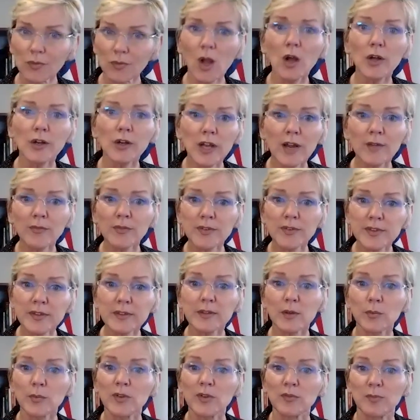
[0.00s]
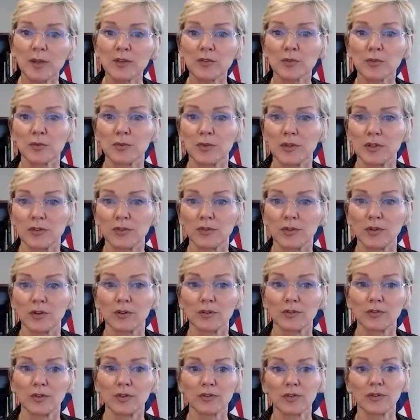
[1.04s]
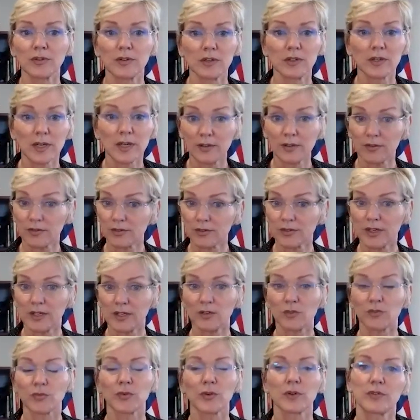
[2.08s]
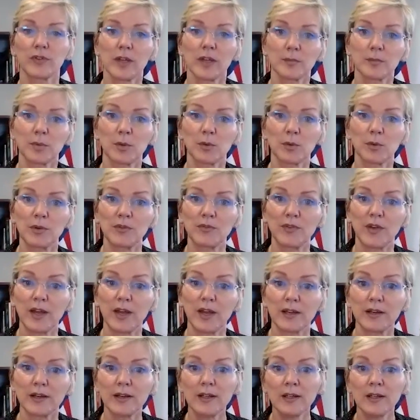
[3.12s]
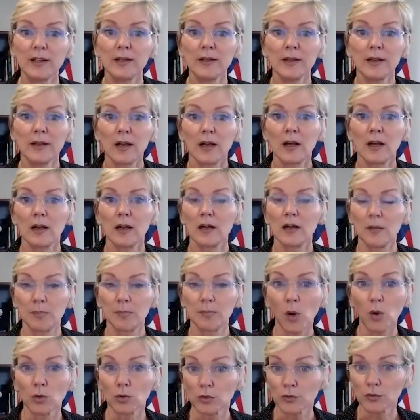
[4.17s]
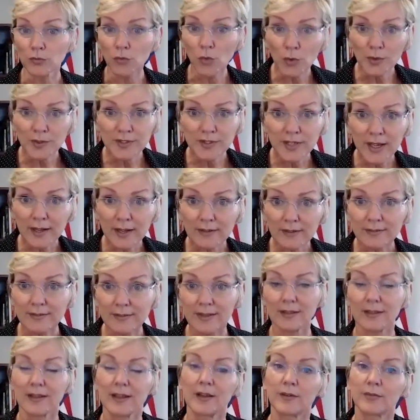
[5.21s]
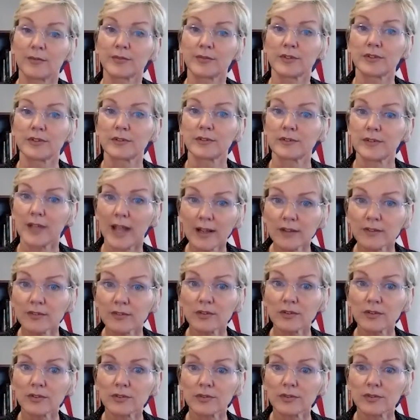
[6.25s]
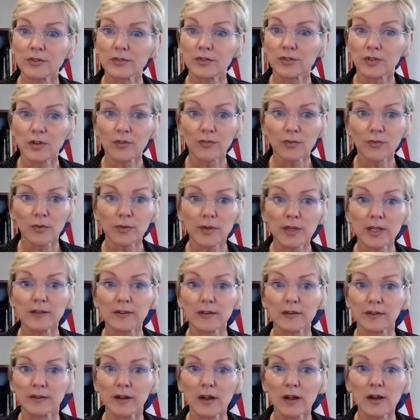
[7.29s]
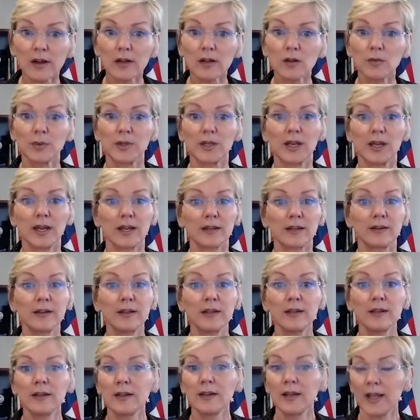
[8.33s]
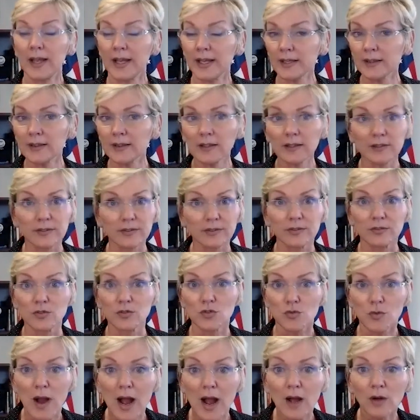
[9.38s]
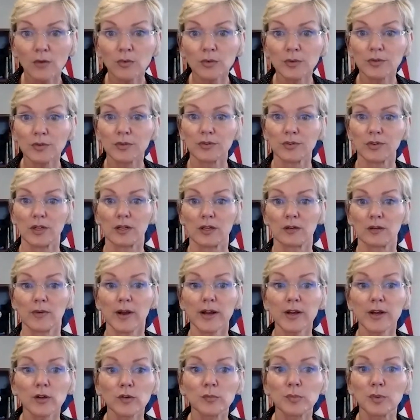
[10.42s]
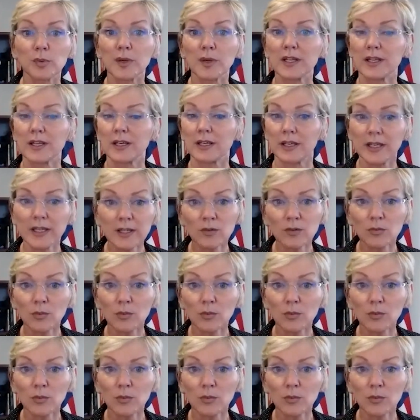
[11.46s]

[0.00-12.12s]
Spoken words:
on everything that we've been through this year, just in the United States, for example, we've had a polar vortex that left Texas shivering in the dark. We had endless droughts and record-breaking heat